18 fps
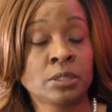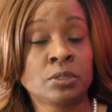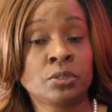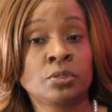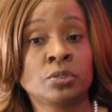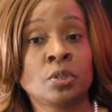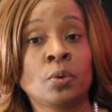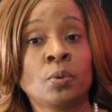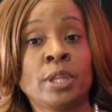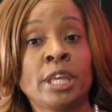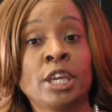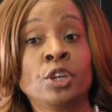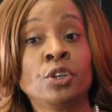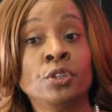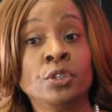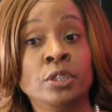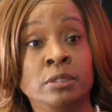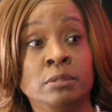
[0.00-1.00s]
So they
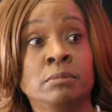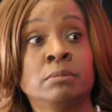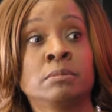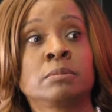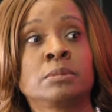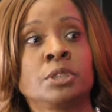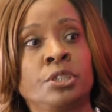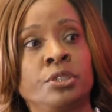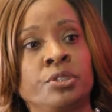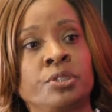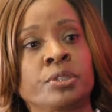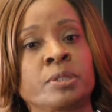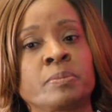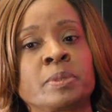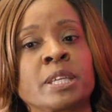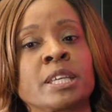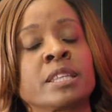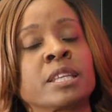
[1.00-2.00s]
couldn't, you know what
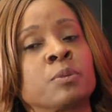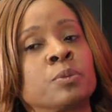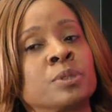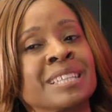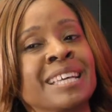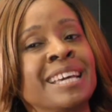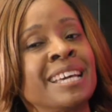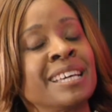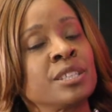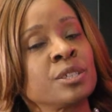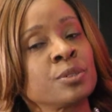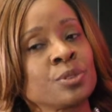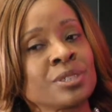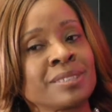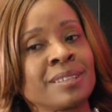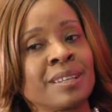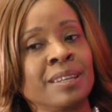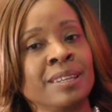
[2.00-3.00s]
I'm saying? There was
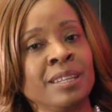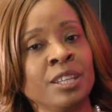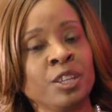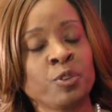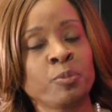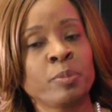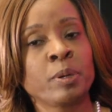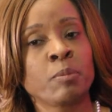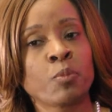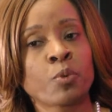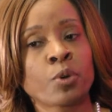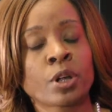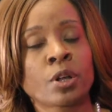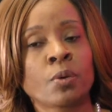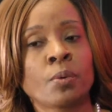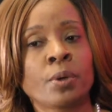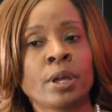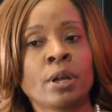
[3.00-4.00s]
just a little bit more
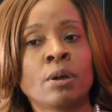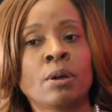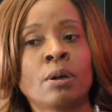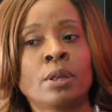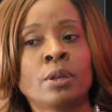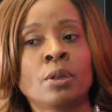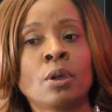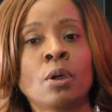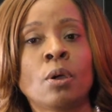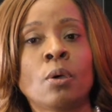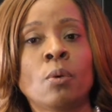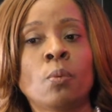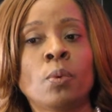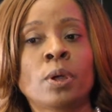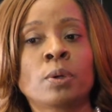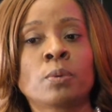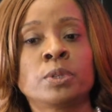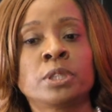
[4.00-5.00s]
going on,
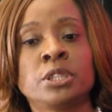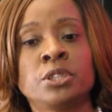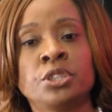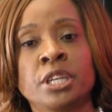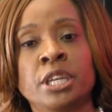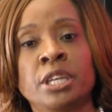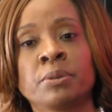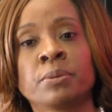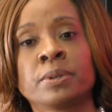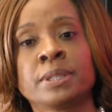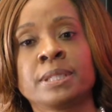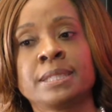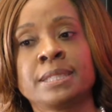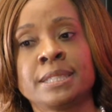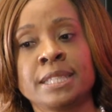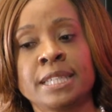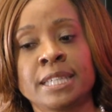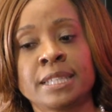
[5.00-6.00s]
where with the January
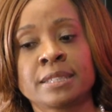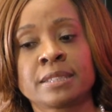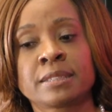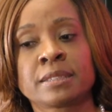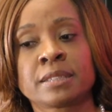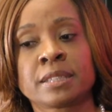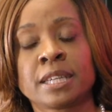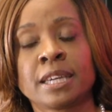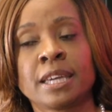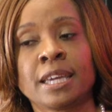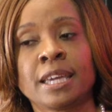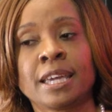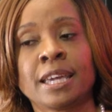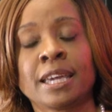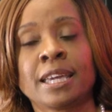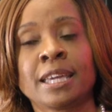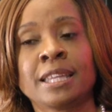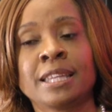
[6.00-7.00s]
6th,
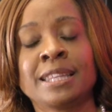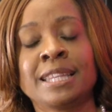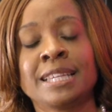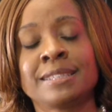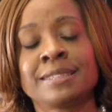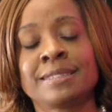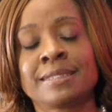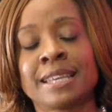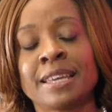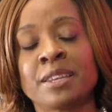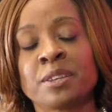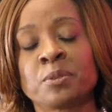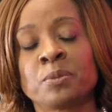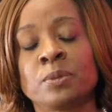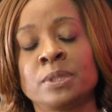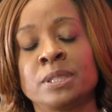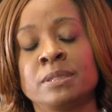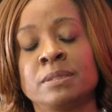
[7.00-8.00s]
they said it
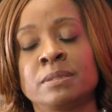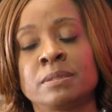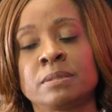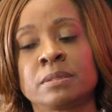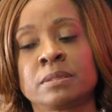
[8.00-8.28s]
was,